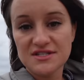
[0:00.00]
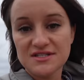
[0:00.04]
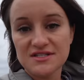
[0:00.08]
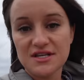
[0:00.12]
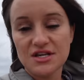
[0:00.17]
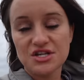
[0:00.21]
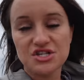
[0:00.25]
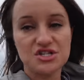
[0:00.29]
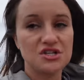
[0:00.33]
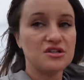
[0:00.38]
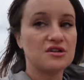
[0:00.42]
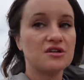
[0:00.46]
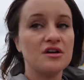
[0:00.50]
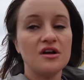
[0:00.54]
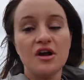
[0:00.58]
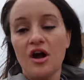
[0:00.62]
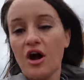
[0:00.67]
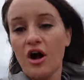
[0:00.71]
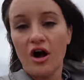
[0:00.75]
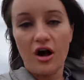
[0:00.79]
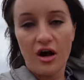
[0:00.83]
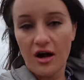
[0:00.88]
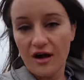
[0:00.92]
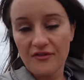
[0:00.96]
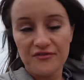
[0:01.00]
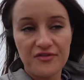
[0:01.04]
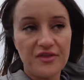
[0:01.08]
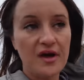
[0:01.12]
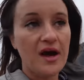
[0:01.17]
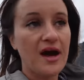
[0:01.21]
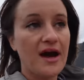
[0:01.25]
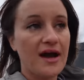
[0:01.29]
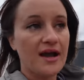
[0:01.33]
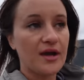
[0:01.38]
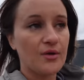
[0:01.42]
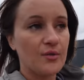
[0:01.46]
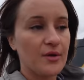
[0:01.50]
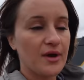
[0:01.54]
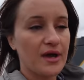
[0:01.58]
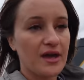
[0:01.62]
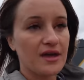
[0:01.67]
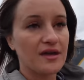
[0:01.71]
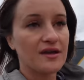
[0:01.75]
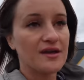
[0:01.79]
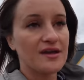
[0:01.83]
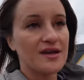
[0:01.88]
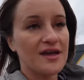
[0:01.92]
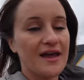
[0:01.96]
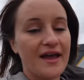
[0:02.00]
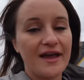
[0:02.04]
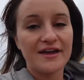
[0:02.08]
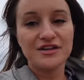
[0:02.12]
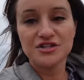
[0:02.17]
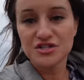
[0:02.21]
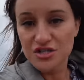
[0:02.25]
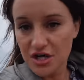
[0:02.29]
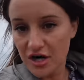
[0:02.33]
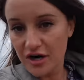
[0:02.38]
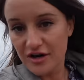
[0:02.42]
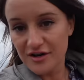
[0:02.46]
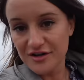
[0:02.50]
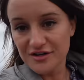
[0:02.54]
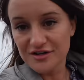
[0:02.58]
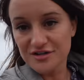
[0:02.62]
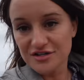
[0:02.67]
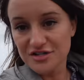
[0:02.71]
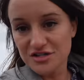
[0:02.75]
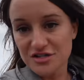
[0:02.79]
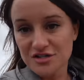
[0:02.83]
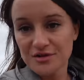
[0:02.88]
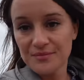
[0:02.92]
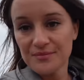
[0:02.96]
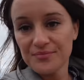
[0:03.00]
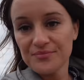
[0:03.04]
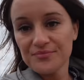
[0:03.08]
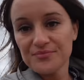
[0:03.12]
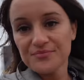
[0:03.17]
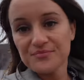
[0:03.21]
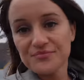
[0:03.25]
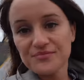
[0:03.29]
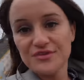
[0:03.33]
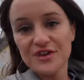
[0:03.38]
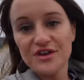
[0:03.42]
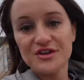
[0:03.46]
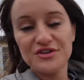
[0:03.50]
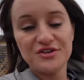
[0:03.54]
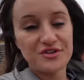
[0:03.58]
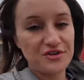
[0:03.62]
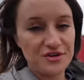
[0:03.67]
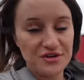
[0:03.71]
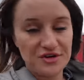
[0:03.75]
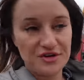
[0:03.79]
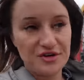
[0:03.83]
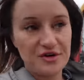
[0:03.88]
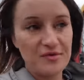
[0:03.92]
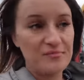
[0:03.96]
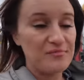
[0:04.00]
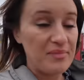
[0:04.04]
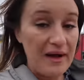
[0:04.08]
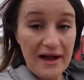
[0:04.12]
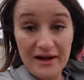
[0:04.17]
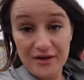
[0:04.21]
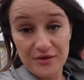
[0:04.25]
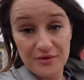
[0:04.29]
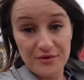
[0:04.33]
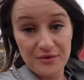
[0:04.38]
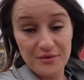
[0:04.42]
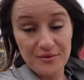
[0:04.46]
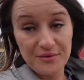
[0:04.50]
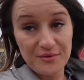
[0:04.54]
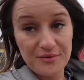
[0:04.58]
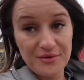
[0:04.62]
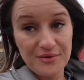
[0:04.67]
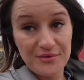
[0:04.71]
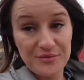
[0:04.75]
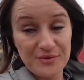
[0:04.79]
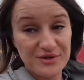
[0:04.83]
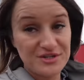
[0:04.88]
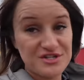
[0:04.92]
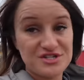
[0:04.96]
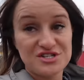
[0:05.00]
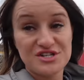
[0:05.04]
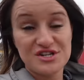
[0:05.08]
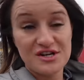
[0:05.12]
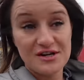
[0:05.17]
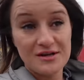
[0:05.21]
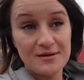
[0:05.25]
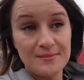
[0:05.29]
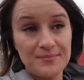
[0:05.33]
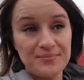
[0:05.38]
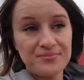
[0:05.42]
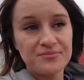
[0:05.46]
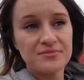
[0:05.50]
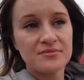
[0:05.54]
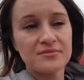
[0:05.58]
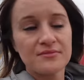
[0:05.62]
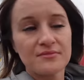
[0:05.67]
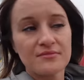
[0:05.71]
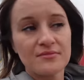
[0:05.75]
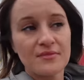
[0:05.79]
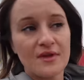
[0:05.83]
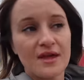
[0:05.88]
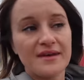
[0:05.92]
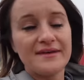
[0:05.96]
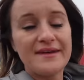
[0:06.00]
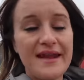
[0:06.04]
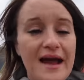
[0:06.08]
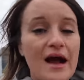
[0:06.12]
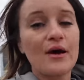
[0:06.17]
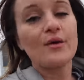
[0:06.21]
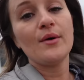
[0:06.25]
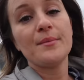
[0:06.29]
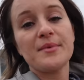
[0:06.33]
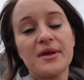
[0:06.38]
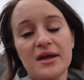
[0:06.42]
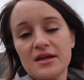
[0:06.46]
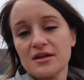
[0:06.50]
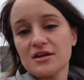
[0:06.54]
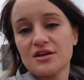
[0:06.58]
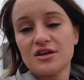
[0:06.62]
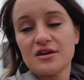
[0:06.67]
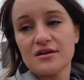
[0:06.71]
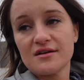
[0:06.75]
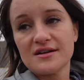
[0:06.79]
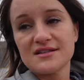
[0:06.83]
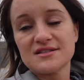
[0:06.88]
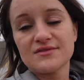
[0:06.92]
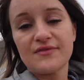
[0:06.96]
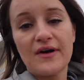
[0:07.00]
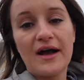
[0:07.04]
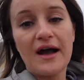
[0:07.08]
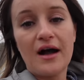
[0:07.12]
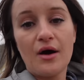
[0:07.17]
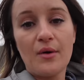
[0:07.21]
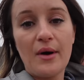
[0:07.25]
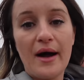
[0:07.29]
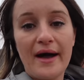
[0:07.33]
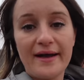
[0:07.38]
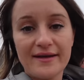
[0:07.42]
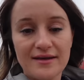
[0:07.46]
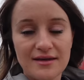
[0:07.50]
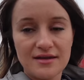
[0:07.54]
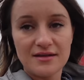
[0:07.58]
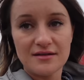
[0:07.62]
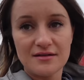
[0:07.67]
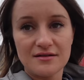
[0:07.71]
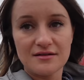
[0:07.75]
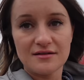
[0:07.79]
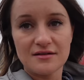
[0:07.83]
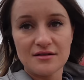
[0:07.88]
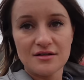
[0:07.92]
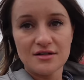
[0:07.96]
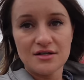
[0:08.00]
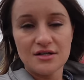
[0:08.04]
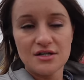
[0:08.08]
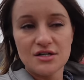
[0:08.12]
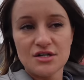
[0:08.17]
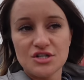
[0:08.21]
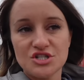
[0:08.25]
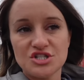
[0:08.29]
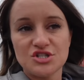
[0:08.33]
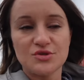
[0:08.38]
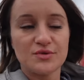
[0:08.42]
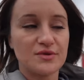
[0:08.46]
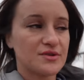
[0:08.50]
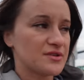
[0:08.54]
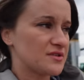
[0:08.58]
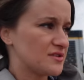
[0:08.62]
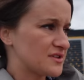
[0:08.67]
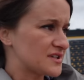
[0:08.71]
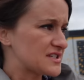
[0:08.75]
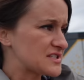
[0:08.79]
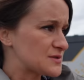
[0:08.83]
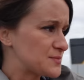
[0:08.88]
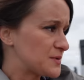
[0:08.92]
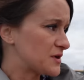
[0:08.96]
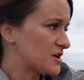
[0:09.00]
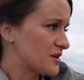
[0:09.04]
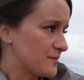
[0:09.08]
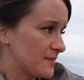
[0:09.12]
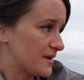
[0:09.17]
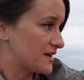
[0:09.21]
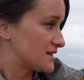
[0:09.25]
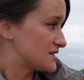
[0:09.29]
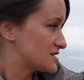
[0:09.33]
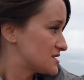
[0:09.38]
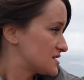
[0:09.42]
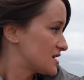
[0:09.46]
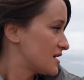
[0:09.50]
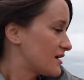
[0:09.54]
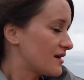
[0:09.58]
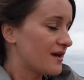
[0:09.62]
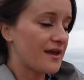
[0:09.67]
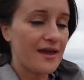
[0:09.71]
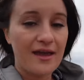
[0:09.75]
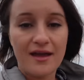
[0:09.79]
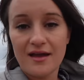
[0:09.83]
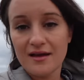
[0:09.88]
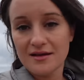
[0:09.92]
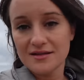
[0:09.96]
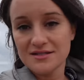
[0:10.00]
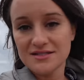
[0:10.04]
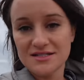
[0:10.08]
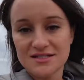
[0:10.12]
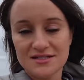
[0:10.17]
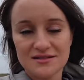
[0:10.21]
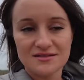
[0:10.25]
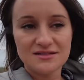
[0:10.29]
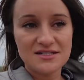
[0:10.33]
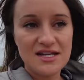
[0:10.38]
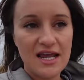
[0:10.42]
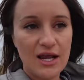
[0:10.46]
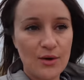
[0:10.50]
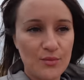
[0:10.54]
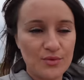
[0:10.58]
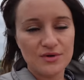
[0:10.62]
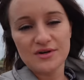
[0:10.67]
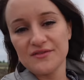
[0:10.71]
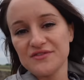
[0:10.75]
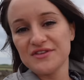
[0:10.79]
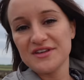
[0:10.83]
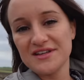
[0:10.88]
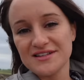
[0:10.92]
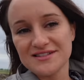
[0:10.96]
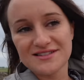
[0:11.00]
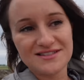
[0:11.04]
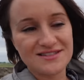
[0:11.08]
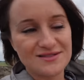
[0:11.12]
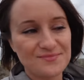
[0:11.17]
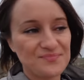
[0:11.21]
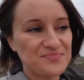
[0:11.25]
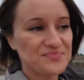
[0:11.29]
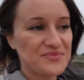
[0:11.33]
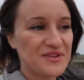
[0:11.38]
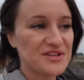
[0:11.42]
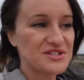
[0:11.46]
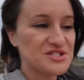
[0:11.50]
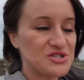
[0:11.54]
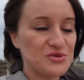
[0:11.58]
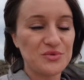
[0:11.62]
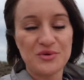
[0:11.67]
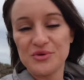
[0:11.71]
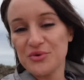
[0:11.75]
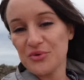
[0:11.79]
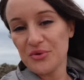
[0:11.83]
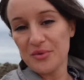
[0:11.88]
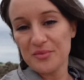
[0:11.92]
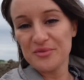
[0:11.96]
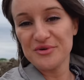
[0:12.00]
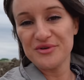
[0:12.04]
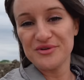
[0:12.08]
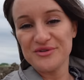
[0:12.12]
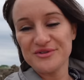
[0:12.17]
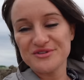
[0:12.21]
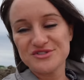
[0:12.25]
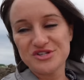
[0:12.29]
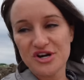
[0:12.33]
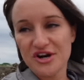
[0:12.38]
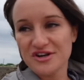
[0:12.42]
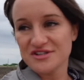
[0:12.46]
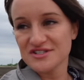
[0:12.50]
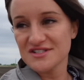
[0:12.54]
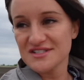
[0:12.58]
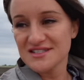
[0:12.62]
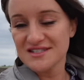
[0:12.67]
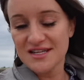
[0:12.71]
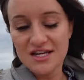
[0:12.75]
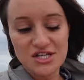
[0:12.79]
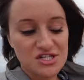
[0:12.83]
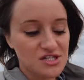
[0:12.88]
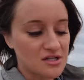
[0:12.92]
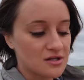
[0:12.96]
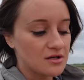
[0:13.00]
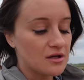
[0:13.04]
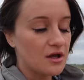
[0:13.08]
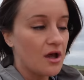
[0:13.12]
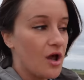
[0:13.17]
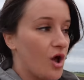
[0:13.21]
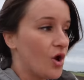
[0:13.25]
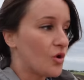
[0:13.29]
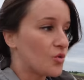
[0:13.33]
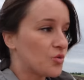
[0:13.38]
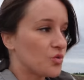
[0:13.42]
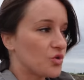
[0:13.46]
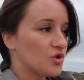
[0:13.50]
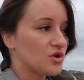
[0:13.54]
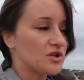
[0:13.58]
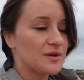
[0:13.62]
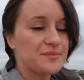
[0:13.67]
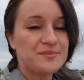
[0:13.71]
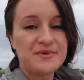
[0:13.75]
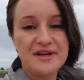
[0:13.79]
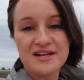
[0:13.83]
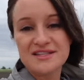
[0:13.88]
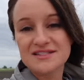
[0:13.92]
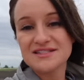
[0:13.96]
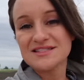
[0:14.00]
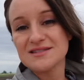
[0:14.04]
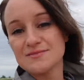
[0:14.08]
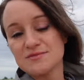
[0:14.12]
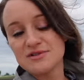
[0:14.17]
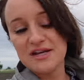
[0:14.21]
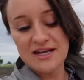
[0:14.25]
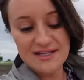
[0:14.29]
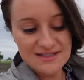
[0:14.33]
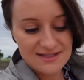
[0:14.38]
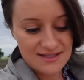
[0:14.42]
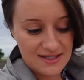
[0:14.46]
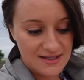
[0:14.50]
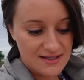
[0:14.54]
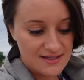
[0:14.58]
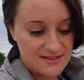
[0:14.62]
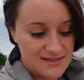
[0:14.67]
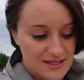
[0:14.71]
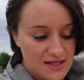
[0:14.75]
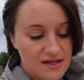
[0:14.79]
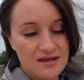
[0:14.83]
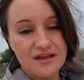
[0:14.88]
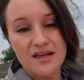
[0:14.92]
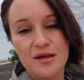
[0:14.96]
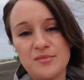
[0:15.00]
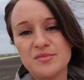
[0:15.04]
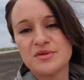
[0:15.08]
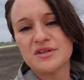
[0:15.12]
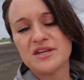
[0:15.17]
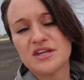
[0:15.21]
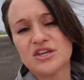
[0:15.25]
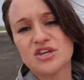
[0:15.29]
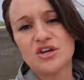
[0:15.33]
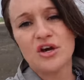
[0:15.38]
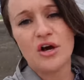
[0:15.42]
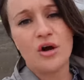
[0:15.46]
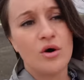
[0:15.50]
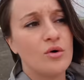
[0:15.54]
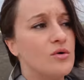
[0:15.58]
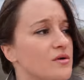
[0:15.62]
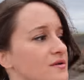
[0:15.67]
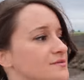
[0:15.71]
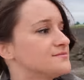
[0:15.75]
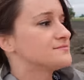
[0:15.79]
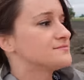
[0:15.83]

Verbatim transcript: station off the highway and charge your backhoe which now I'm kind of curious of how I can do a little experiment and take one of these to a normal charging station, roll up next to some Teslas, and be like, yo,